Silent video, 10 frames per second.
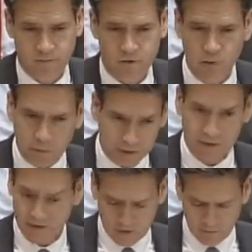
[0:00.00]

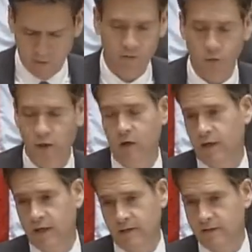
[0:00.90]
duplicative of what
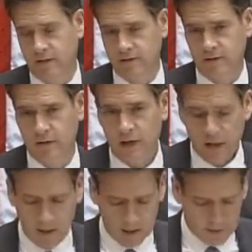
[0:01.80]
already exists.
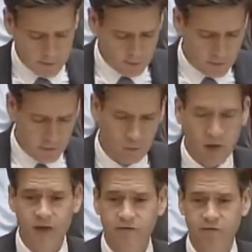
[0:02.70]
Uh, the, the
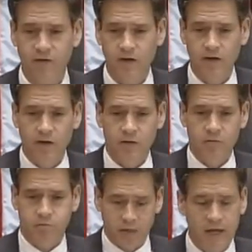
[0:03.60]
REV
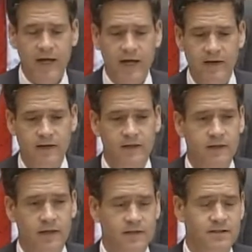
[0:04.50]
plan
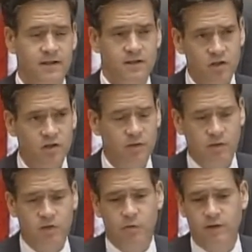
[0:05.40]
is essentially,
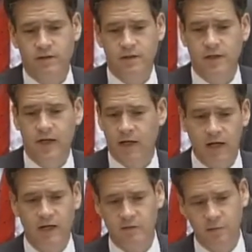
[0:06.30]
Mr. President, a
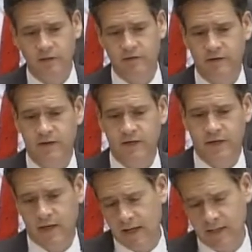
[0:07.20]
cost-benefit
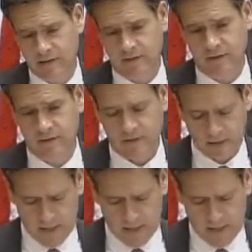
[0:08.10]
analysis.